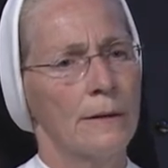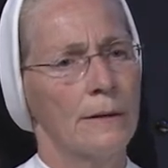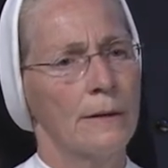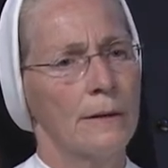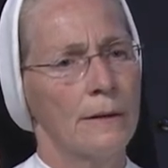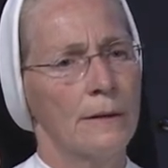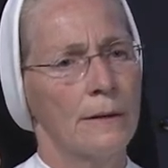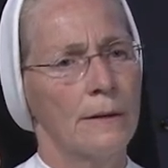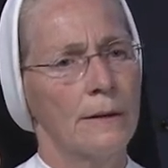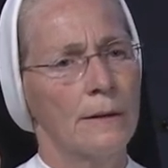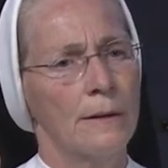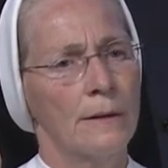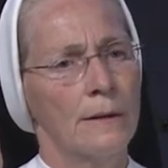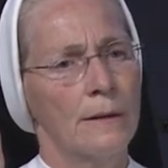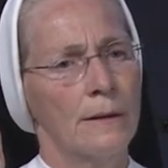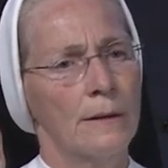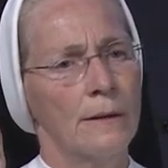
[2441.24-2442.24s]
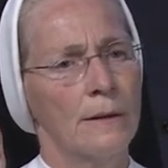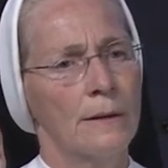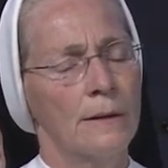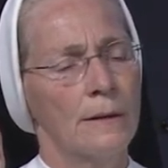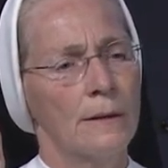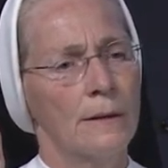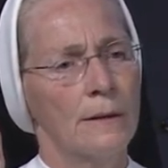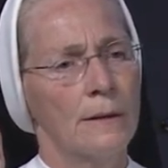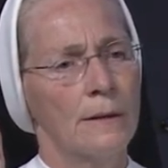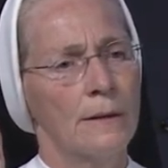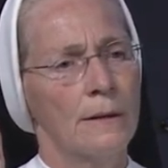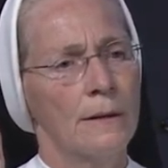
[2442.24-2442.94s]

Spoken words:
(no one is talking)